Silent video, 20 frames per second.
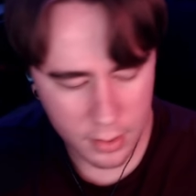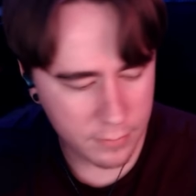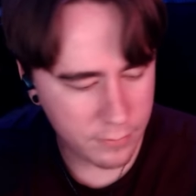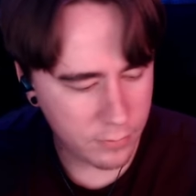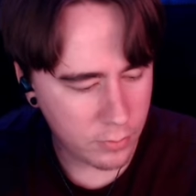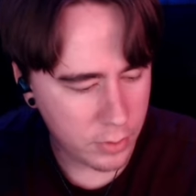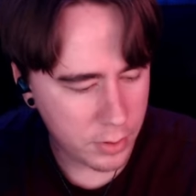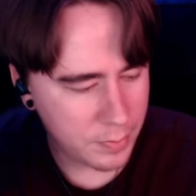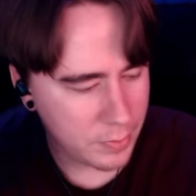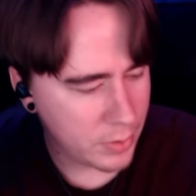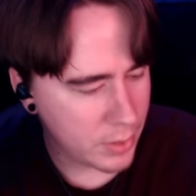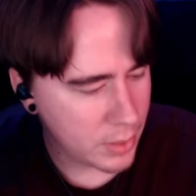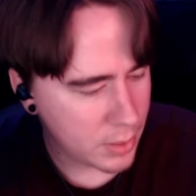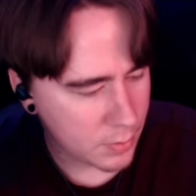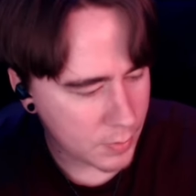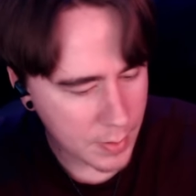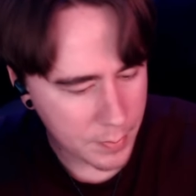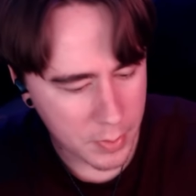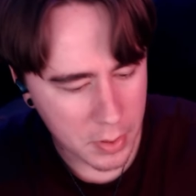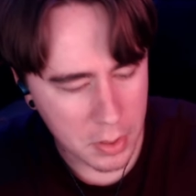avoid playing
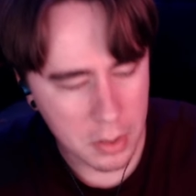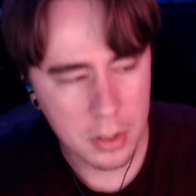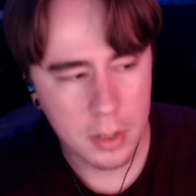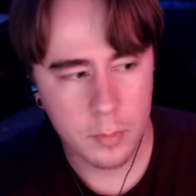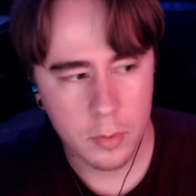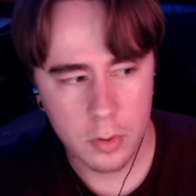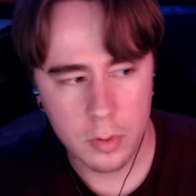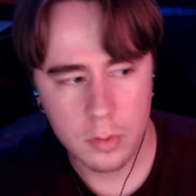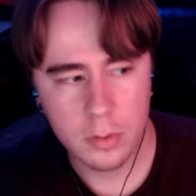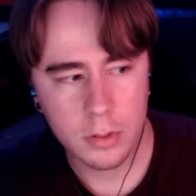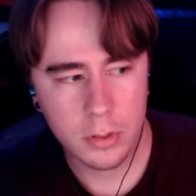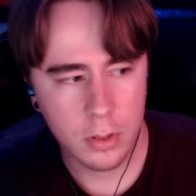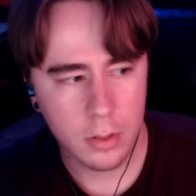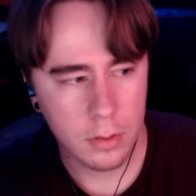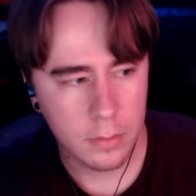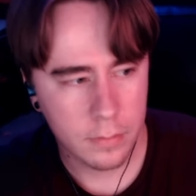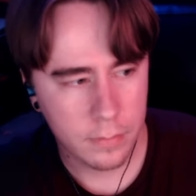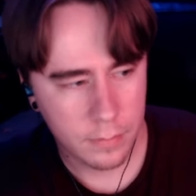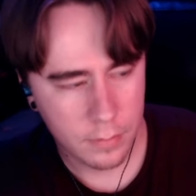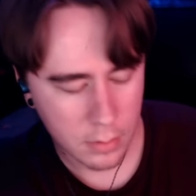Grandpa Amuro on
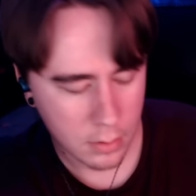curve.